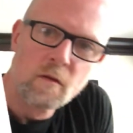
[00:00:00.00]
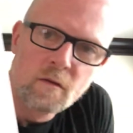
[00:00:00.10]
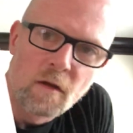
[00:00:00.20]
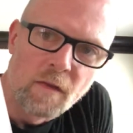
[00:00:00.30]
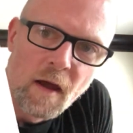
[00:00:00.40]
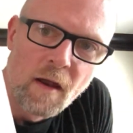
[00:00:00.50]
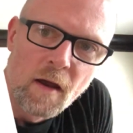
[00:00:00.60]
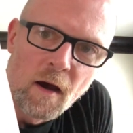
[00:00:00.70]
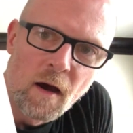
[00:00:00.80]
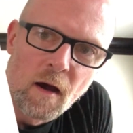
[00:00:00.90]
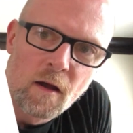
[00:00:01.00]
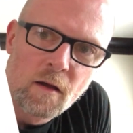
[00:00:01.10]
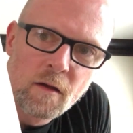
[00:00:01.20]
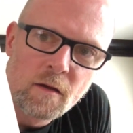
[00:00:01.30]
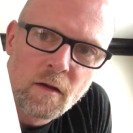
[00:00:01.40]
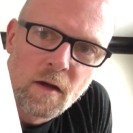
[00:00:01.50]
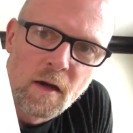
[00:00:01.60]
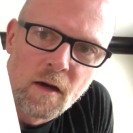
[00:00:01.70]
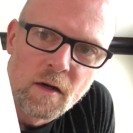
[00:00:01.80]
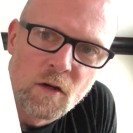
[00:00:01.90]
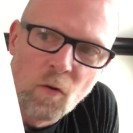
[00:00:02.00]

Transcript: It's on that kind of